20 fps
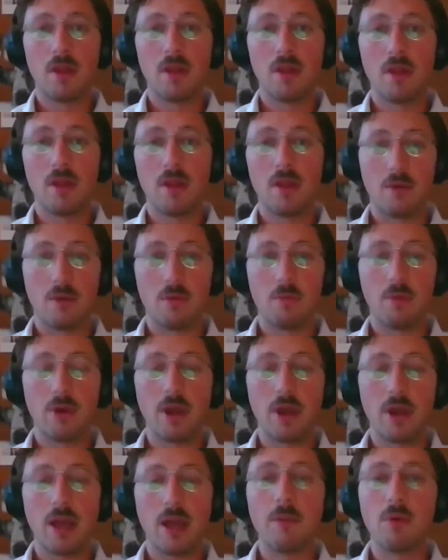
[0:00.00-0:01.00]

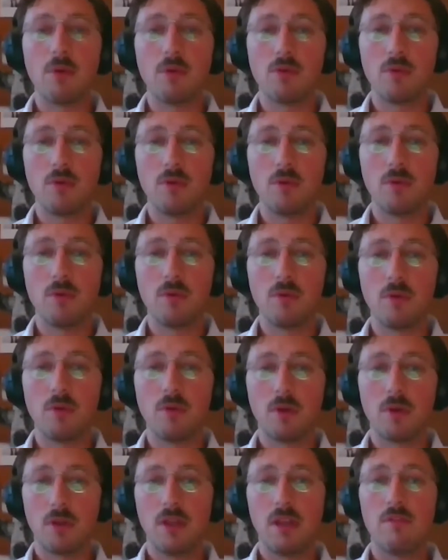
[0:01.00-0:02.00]
were able to
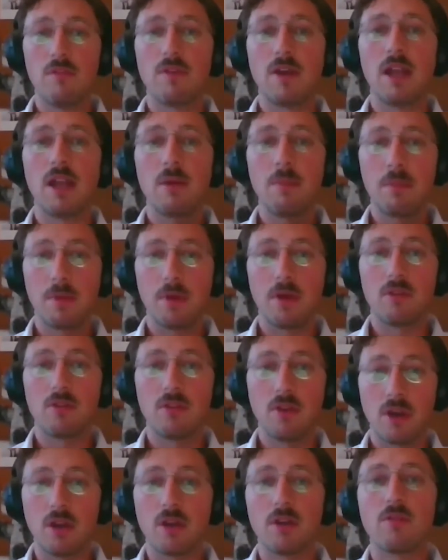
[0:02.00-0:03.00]
develop a
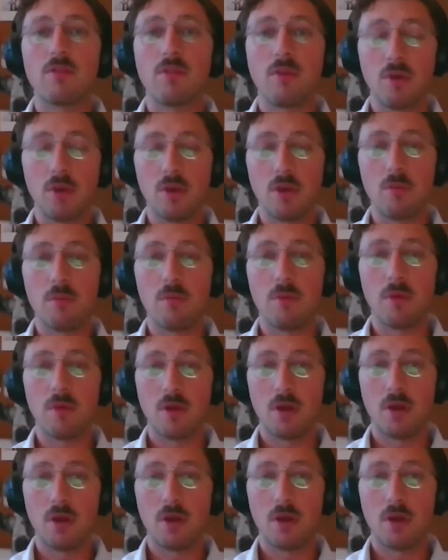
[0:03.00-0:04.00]
target volume
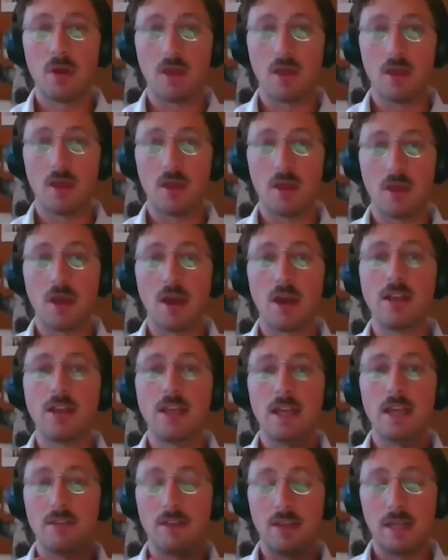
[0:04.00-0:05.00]

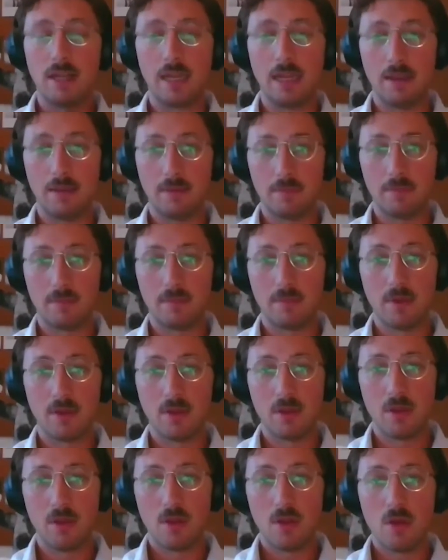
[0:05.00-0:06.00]
identically.
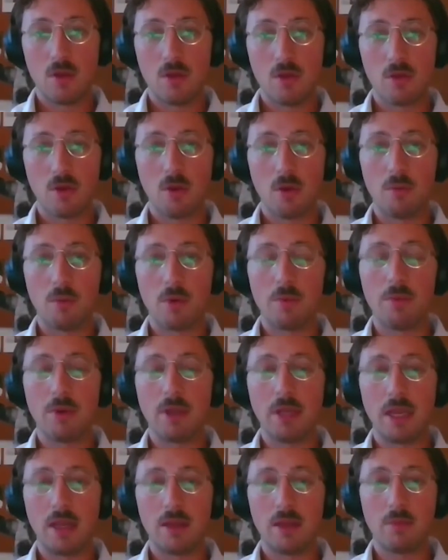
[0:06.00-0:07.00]
So what we
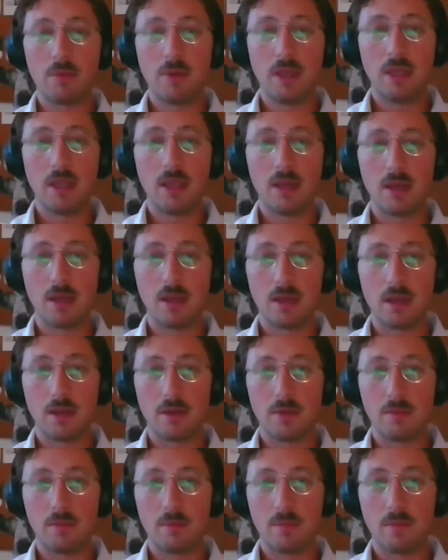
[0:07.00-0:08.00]
did,
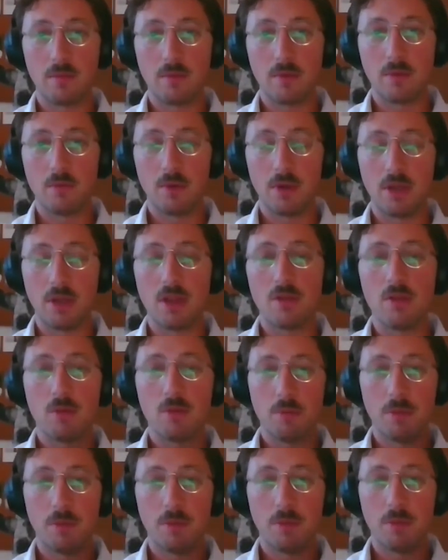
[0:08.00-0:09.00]
we
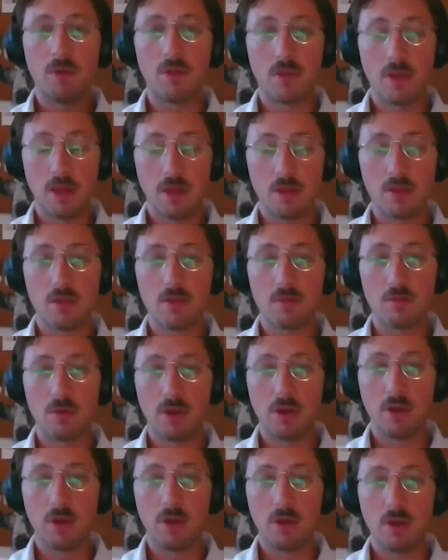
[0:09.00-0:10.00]
distributed 6
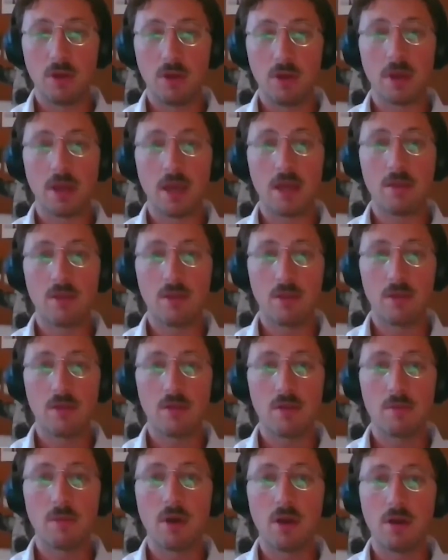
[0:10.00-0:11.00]
renal tumor
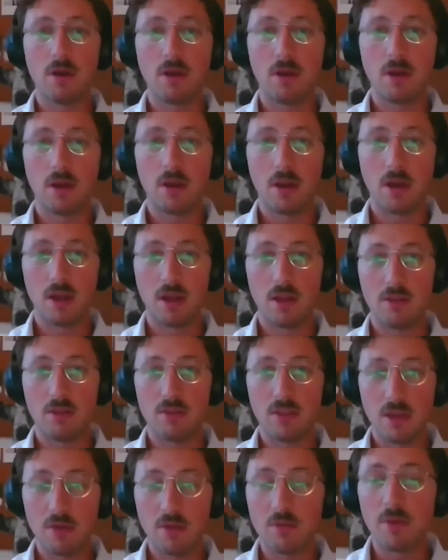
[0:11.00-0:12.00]
cases among
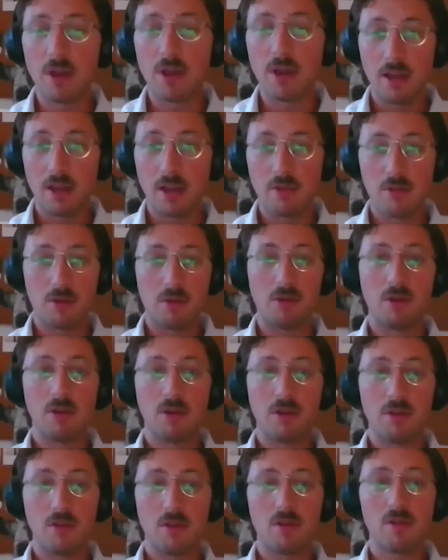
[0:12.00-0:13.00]
10 radiation
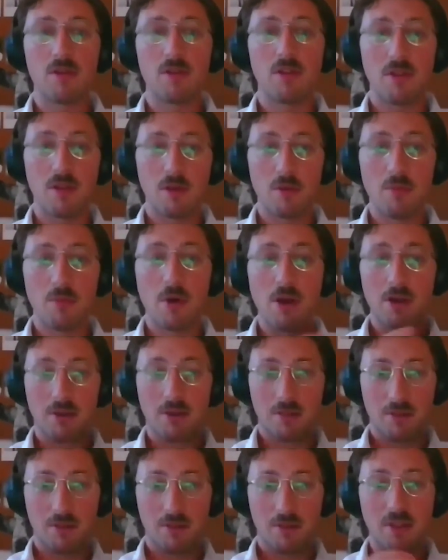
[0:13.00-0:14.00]
oncologists. Among